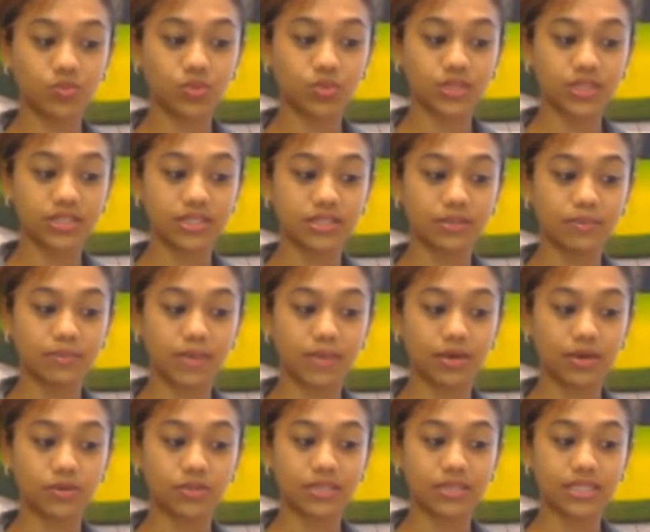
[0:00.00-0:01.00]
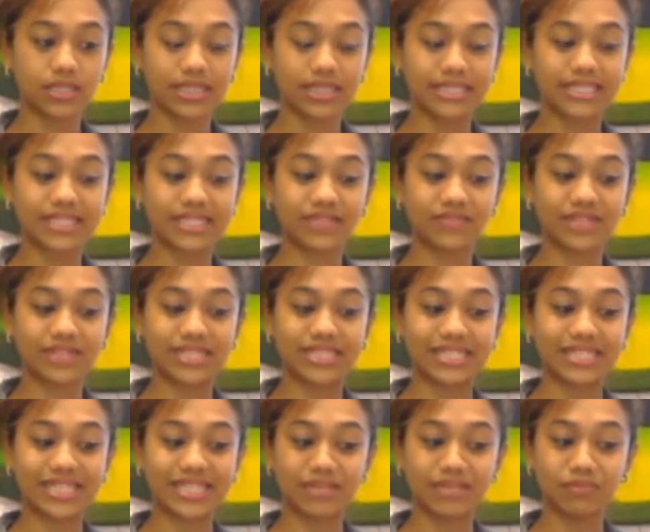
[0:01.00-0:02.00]
was about
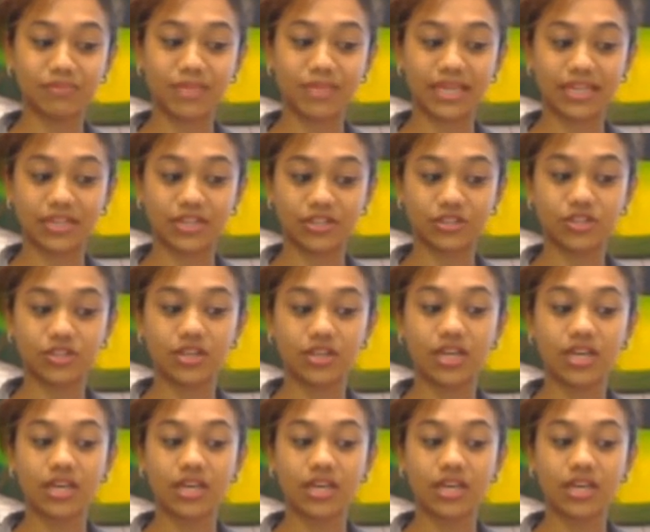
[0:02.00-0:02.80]
17 million